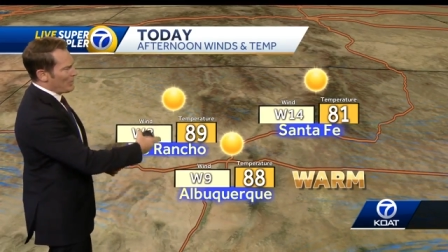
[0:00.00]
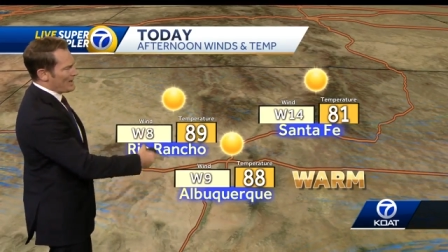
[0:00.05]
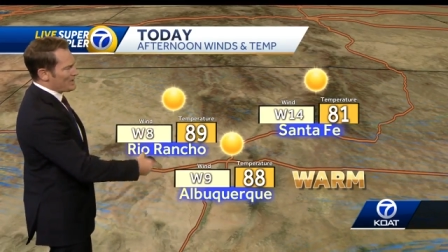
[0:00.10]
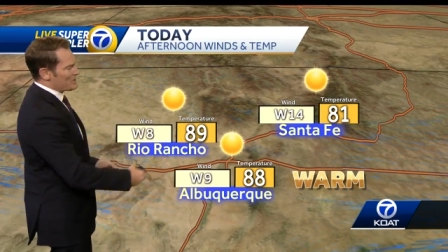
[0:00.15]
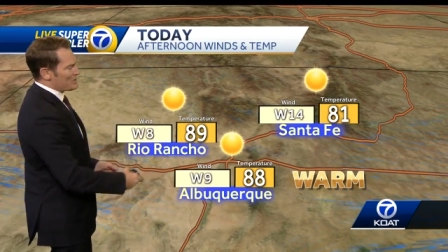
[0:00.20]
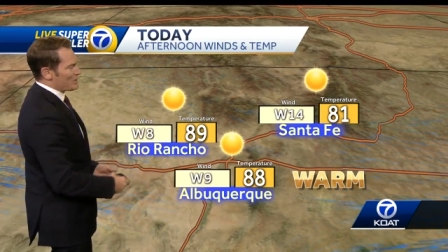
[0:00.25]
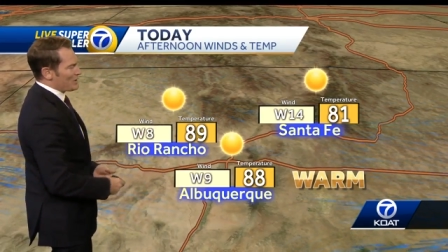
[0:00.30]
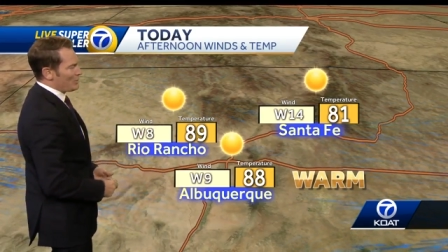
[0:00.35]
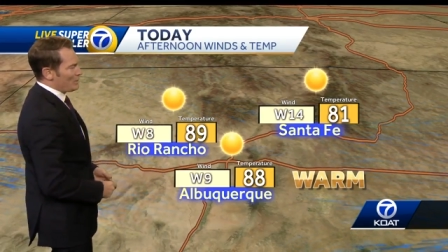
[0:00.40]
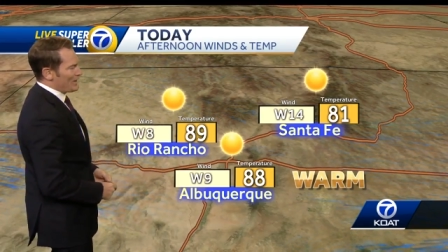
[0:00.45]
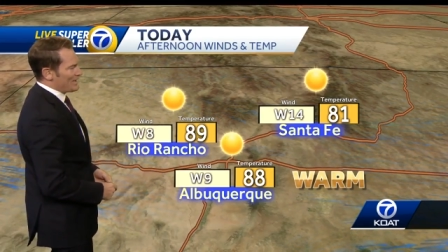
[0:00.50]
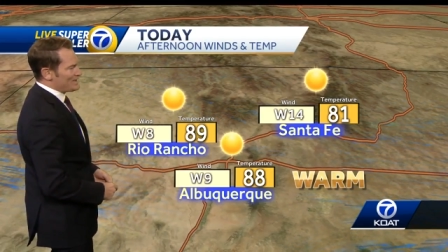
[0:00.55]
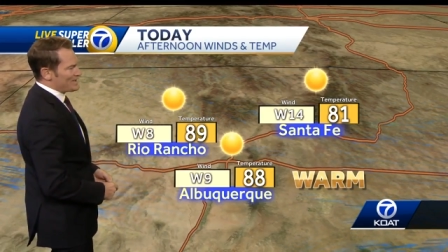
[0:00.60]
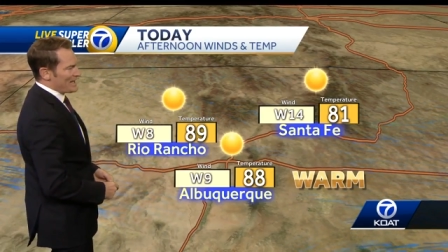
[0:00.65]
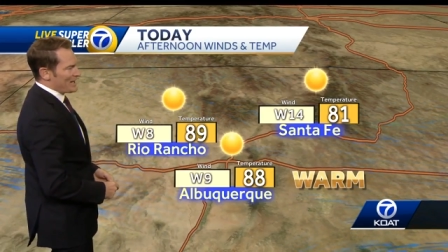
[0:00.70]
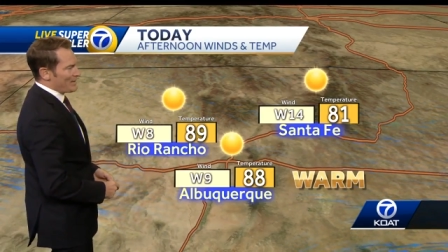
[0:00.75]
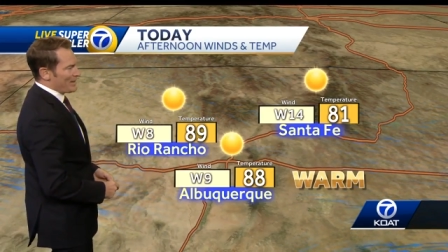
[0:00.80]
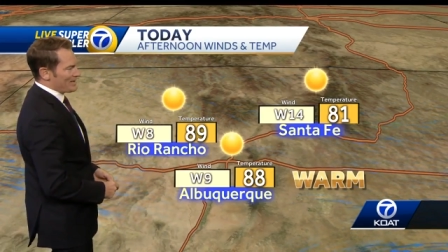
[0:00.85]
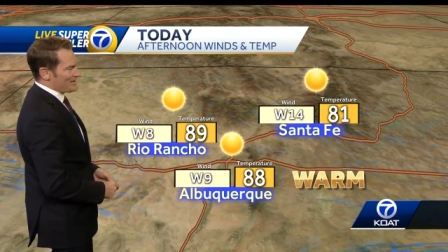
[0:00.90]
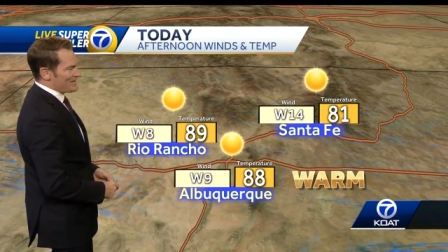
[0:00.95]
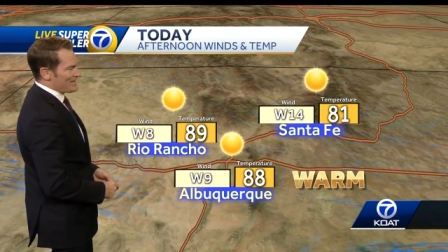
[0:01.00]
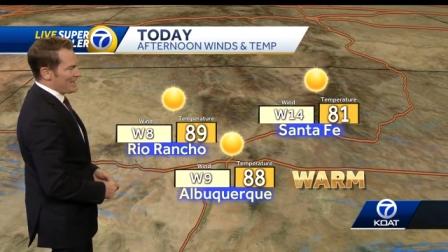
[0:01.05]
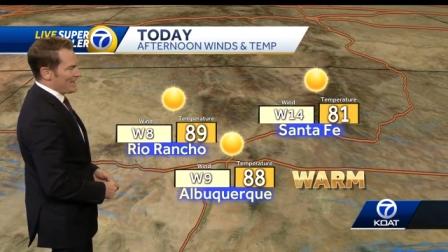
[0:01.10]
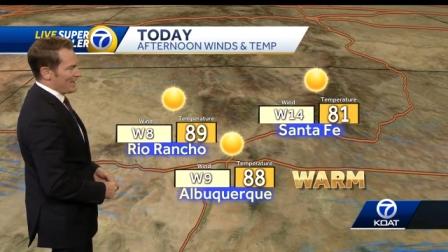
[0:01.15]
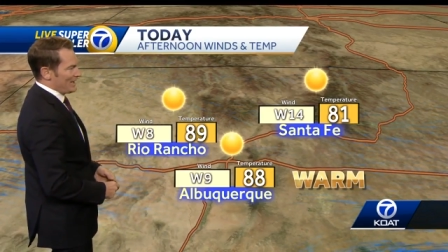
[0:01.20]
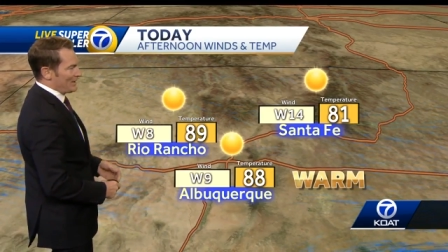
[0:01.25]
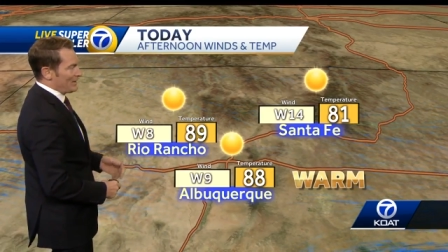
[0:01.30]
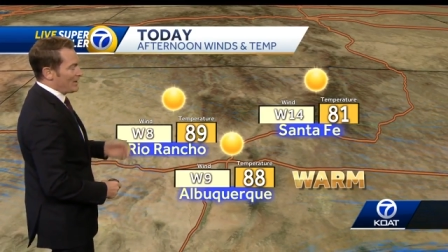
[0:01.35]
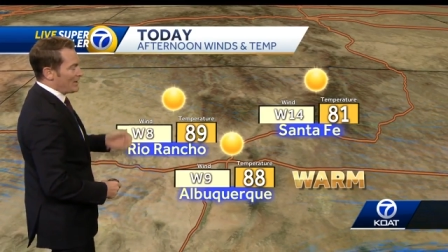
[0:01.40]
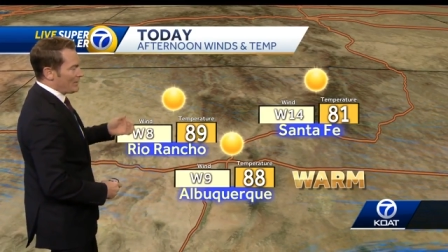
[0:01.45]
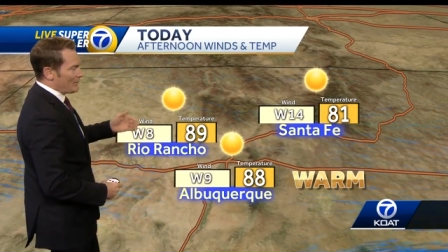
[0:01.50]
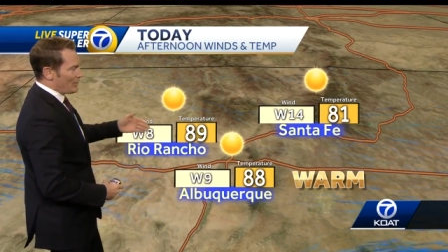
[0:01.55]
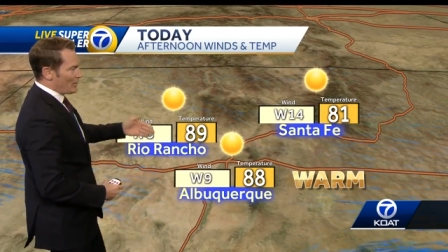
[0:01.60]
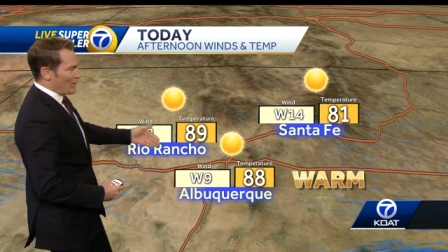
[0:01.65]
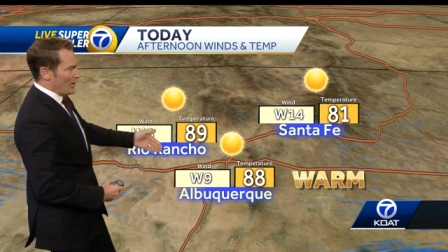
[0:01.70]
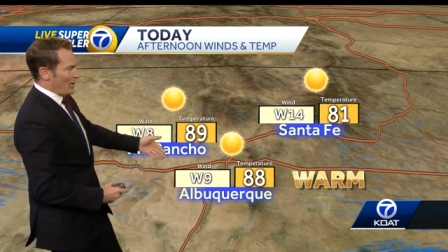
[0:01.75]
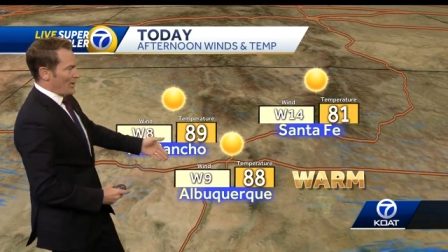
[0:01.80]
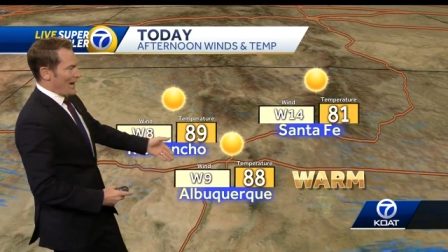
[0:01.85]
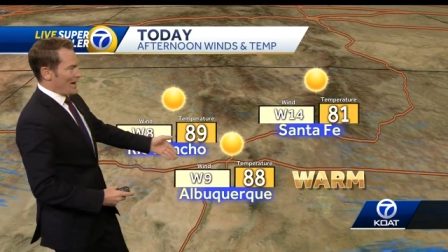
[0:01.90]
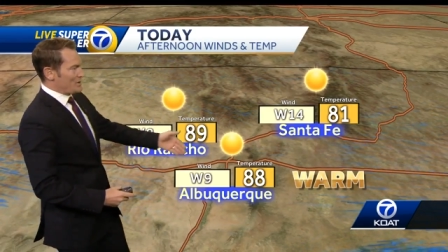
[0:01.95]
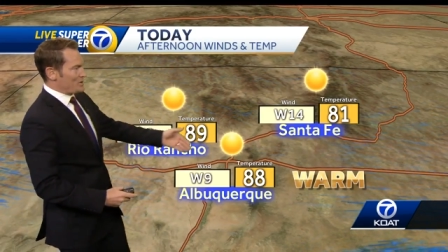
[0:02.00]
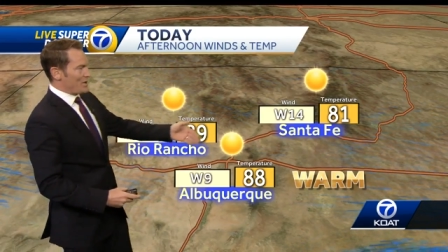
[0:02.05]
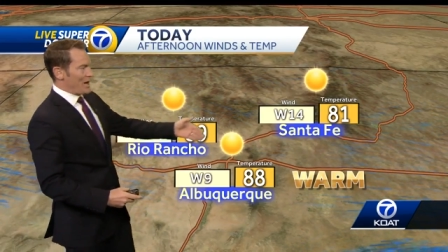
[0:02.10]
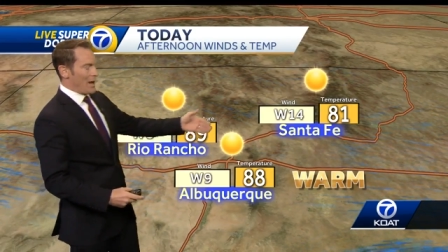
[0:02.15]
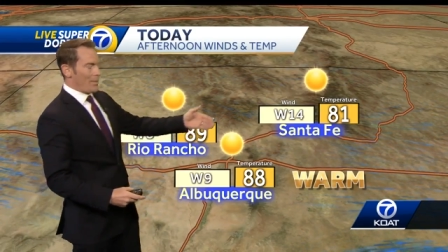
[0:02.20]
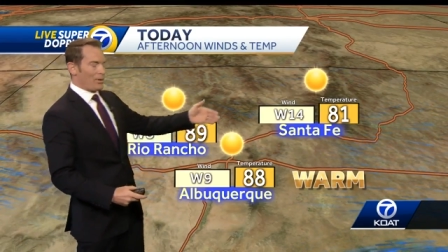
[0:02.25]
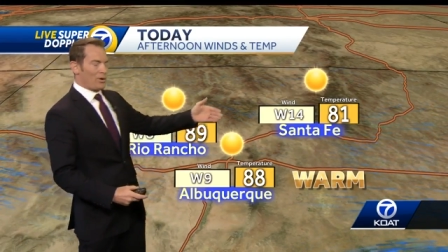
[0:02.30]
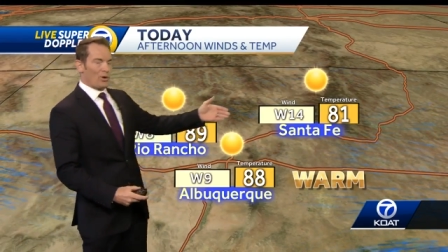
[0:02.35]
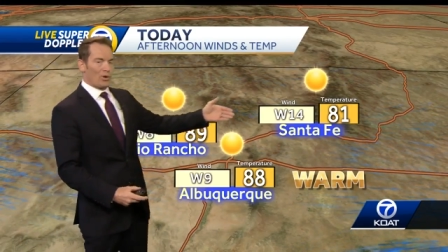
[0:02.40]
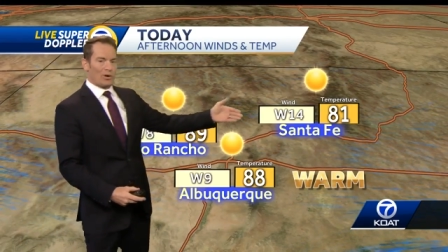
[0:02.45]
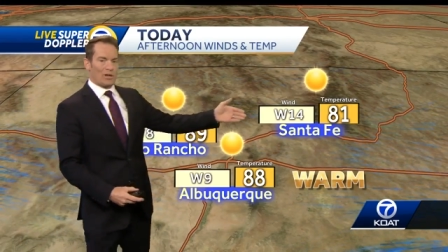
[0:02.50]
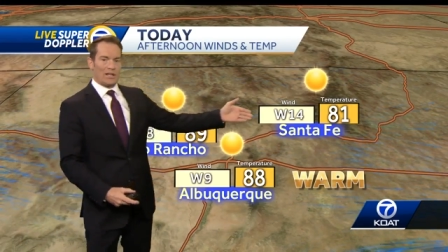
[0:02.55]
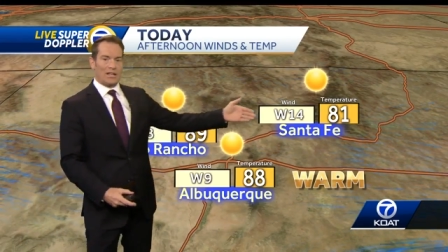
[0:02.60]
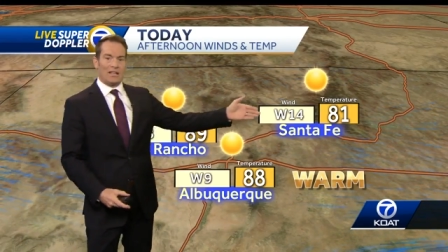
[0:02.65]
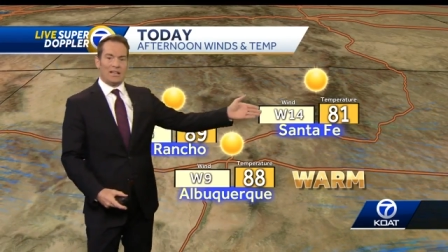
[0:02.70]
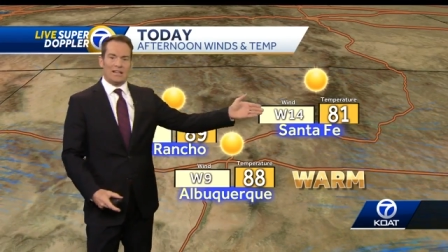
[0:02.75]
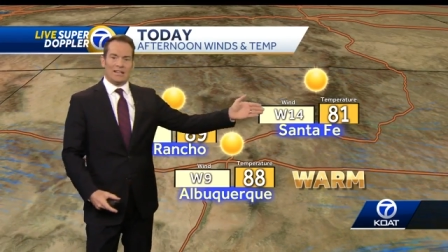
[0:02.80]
Westerly winds at about 10 for Rio Rancho and Albuquerque.